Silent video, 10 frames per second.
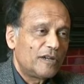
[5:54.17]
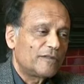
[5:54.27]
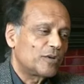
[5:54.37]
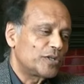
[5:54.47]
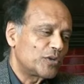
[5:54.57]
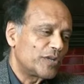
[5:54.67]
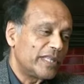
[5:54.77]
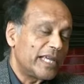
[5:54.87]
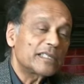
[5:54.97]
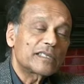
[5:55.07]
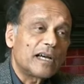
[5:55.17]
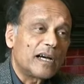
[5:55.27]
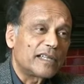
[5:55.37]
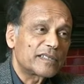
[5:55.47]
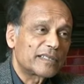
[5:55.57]
Of course, you can next
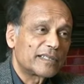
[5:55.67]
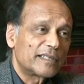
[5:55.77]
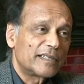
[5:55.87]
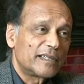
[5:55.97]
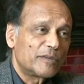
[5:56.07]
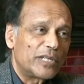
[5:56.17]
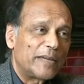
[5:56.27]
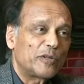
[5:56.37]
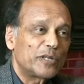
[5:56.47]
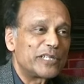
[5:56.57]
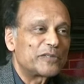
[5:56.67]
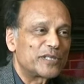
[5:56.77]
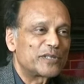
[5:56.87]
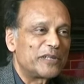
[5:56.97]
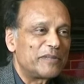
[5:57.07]
ask, well, I'm not
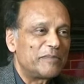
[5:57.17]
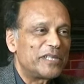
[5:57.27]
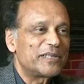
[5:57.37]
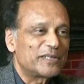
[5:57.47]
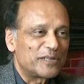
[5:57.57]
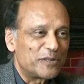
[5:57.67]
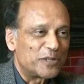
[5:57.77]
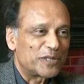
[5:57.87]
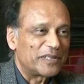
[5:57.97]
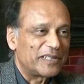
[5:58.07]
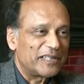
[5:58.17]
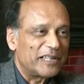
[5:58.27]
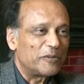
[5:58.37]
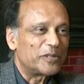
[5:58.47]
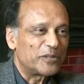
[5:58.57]
interested in business as usual.
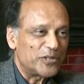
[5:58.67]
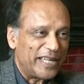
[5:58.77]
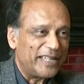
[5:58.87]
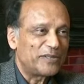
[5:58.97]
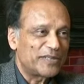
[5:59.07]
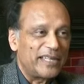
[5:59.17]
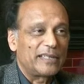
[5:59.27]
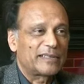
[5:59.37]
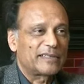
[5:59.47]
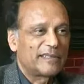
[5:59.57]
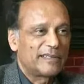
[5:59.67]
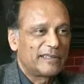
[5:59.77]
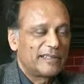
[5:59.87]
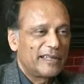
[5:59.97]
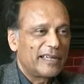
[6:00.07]
I want to change things.
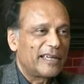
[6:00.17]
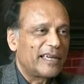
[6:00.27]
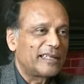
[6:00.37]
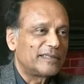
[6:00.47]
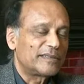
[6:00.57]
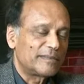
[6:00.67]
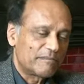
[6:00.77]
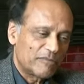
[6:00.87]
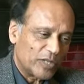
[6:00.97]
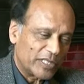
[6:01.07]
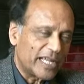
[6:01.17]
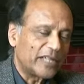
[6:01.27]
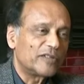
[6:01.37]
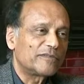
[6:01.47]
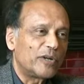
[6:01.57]
And what
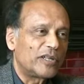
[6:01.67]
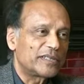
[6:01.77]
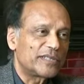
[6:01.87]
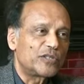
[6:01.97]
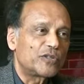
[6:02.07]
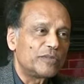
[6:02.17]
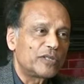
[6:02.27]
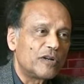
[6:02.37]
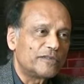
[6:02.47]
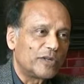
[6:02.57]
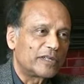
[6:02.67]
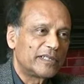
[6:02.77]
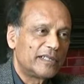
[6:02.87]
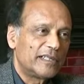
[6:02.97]
kind of policy should we go for?